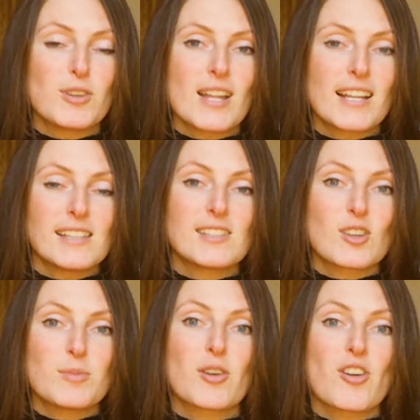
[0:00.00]
more likely to
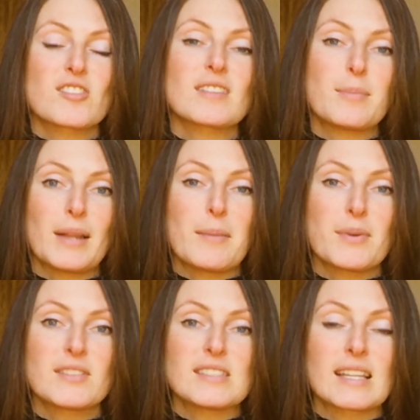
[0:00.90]
come across a
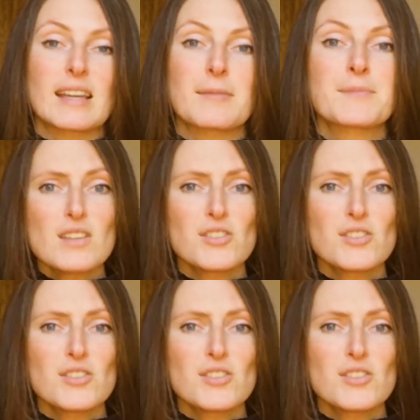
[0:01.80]
blackbird singing.